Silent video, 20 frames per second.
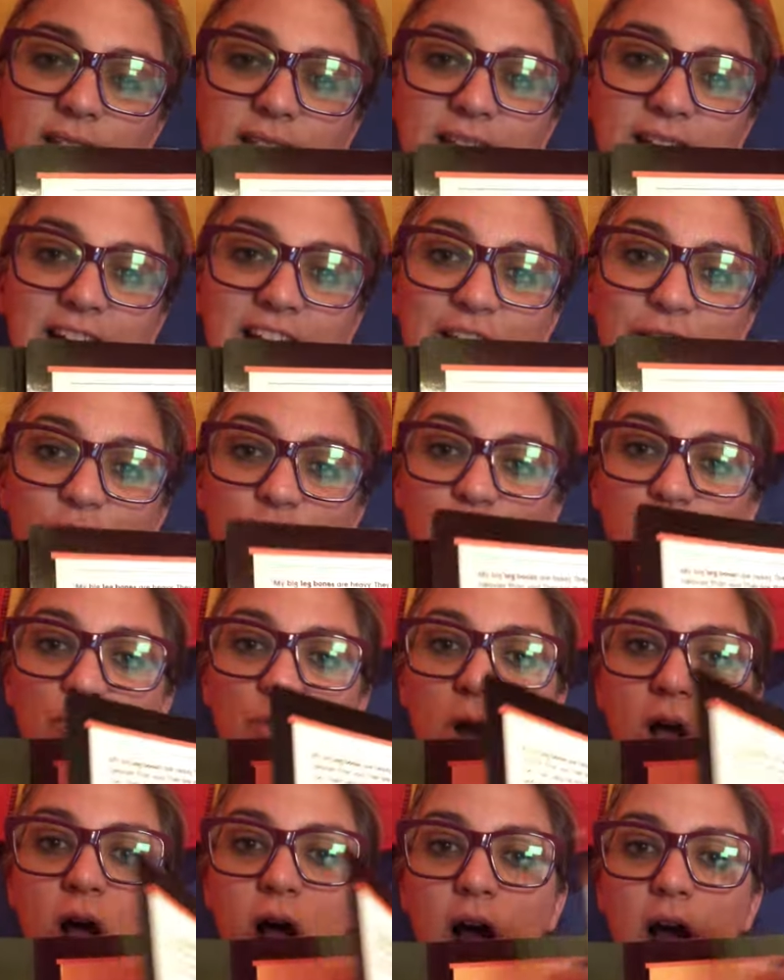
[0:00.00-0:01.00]
Did any of you
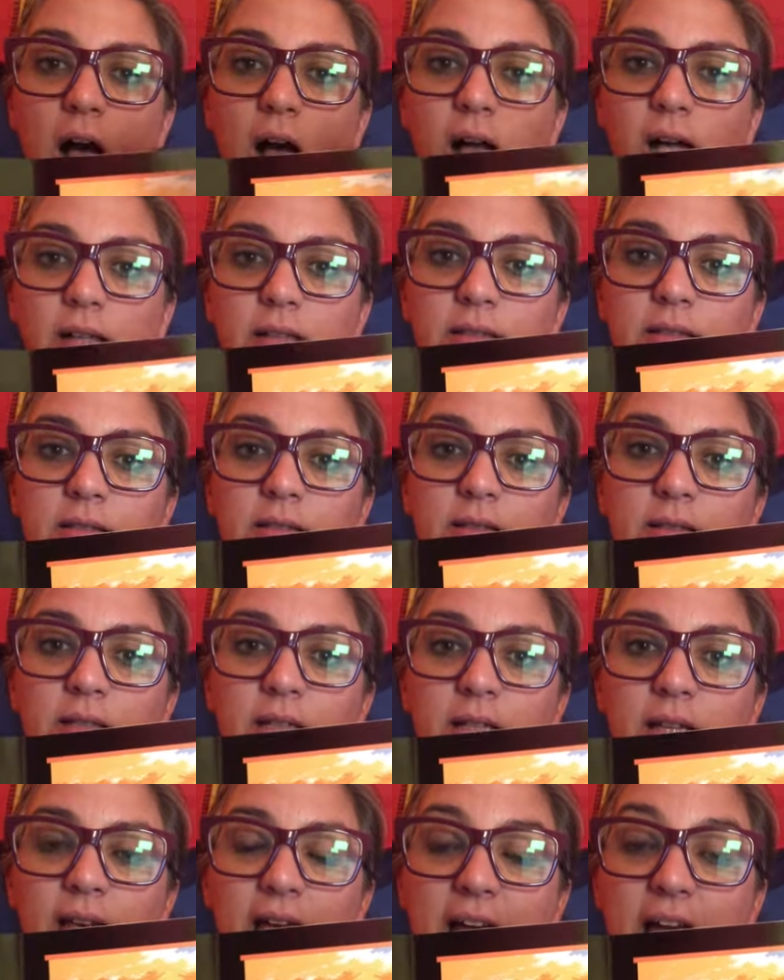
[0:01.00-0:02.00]
draw
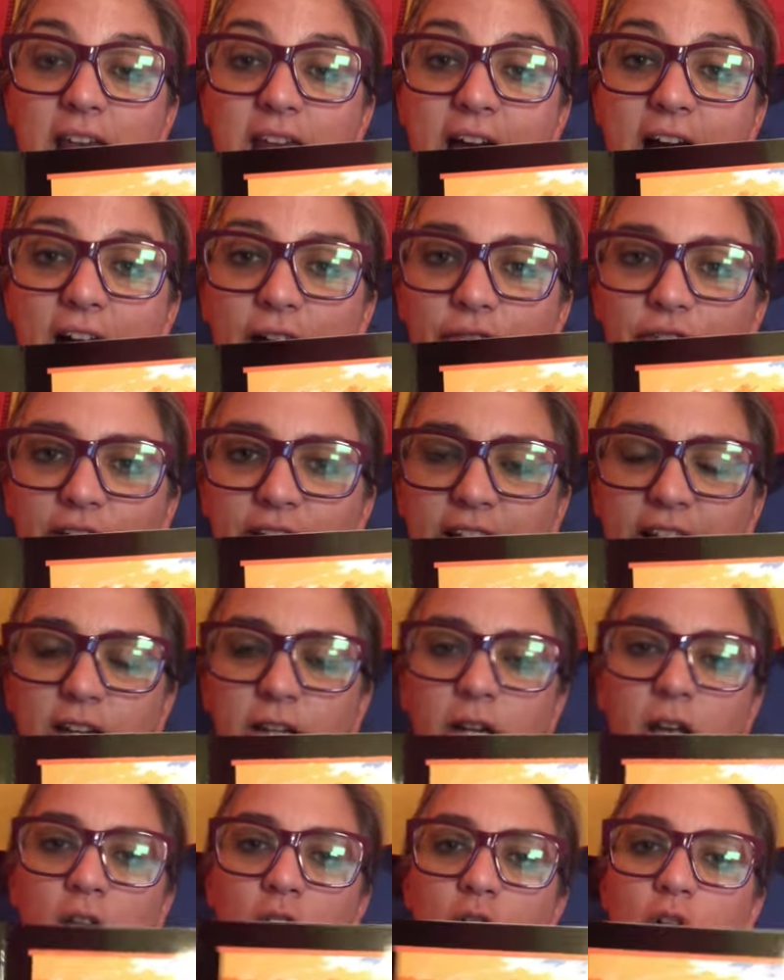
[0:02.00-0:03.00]
an
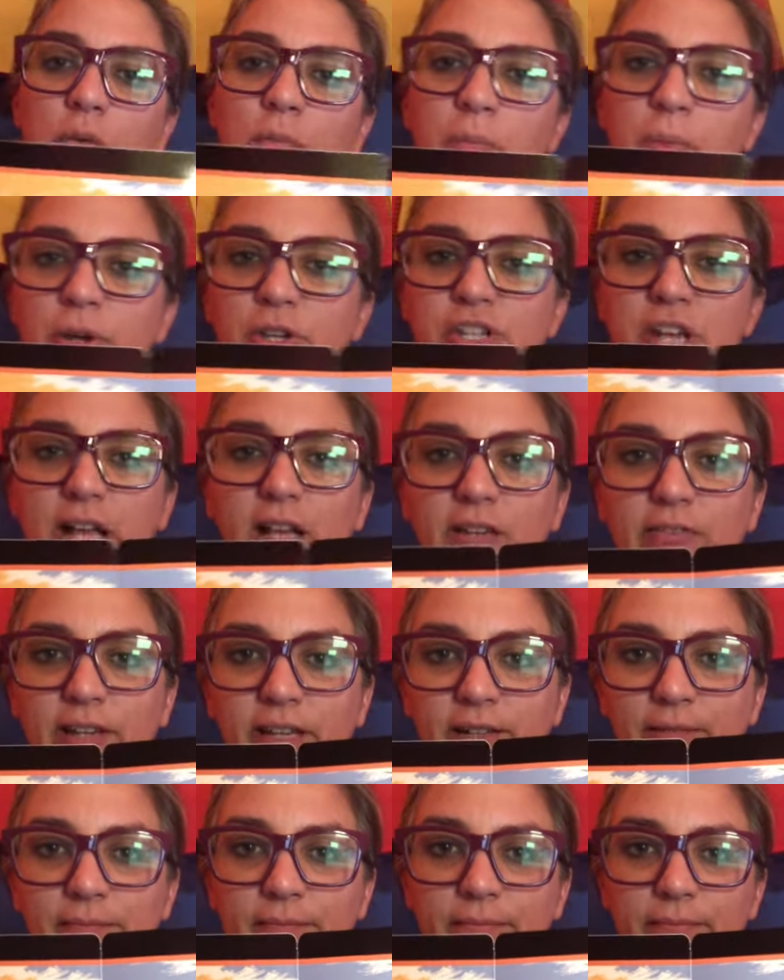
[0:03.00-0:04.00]
African bush
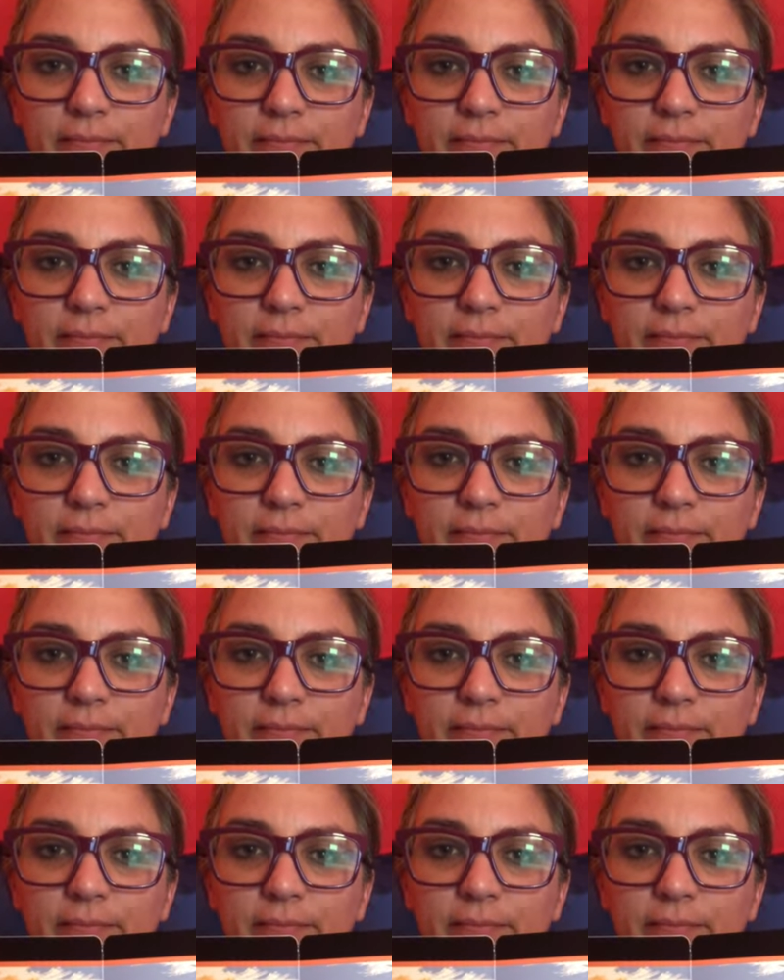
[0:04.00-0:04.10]
elephant?